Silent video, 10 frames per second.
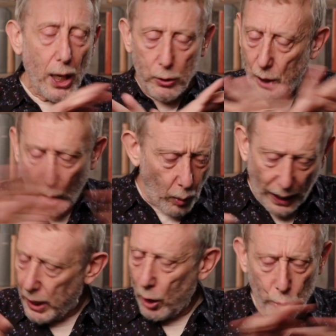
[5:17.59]
No
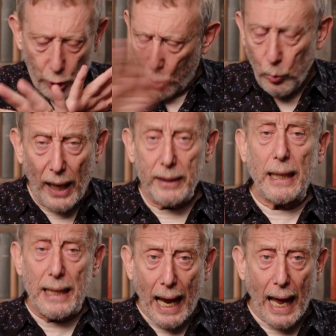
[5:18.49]
one
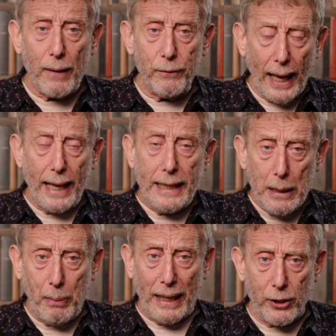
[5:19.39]
can have any
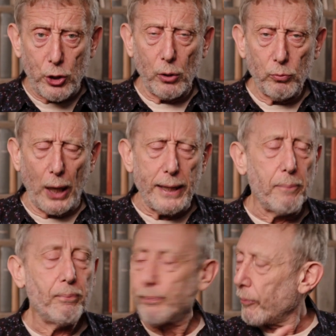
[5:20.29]
beans. Right,
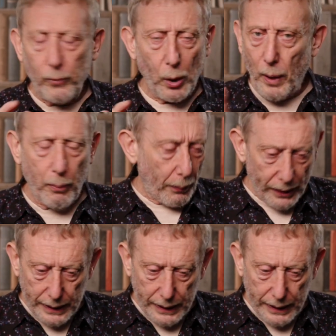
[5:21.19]
where were we?